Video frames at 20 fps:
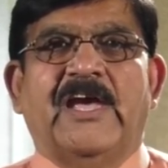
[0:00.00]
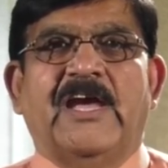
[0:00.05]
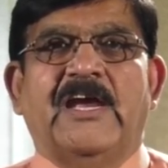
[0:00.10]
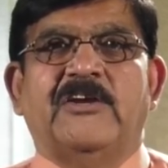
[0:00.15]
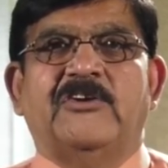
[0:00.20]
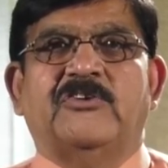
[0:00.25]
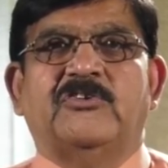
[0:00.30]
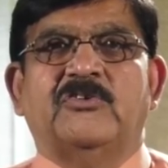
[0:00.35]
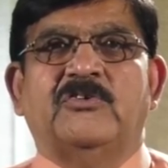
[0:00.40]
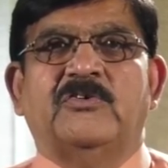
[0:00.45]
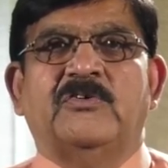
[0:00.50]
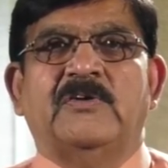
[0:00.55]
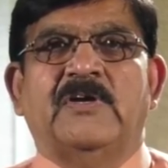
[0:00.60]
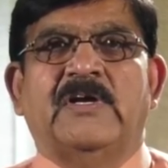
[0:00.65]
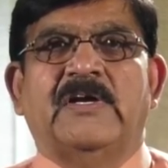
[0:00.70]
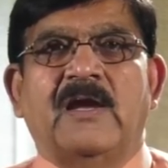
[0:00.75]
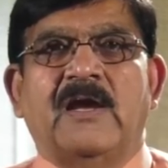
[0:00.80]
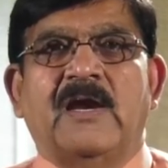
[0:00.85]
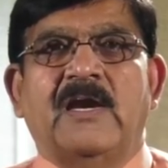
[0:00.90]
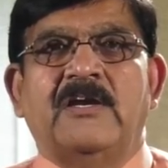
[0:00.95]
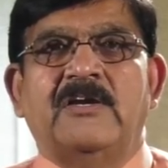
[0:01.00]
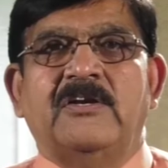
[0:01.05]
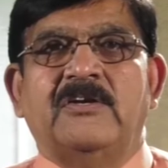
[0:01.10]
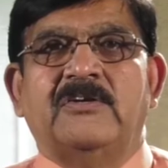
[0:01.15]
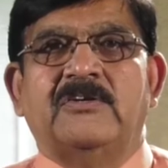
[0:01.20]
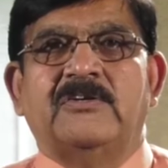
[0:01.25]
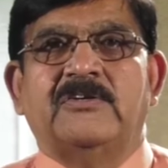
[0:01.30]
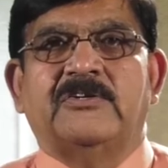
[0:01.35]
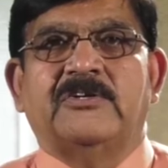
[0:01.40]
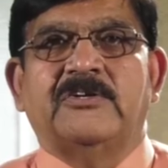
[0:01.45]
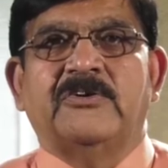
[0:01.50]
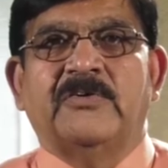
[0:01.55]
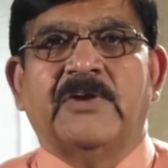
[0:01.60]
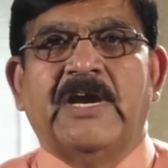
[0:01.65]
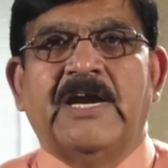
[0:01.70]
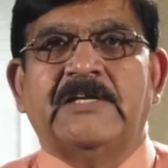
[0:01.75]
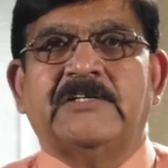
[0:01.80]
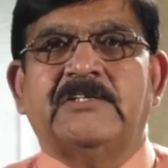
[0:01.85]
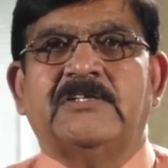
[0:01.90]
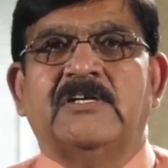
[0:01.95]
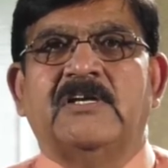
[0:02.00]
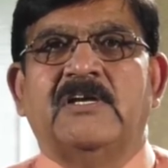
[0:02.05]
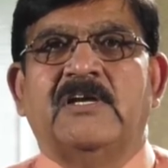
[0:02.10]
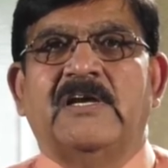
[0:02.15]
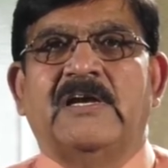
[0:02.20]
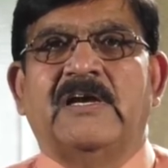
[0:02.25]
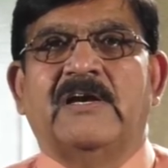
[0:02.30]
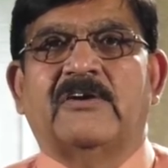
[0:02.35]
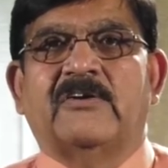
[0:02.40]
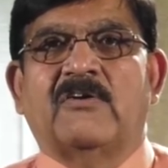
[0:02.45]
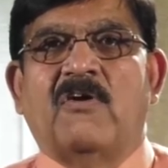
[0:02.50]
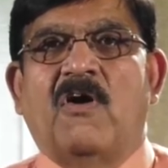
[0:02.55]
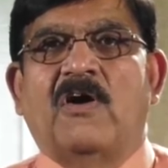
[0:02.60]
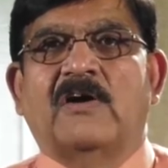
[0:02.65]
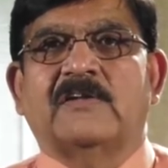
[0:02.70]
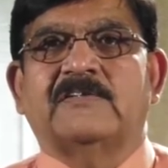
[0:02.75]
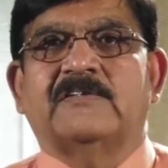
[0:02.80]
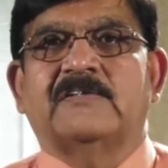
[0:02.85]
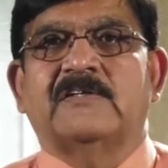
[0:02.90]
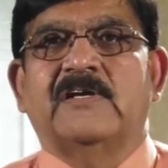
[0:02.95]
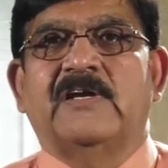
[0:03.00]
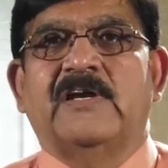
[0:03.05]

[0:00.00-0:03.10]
into indurate rocks.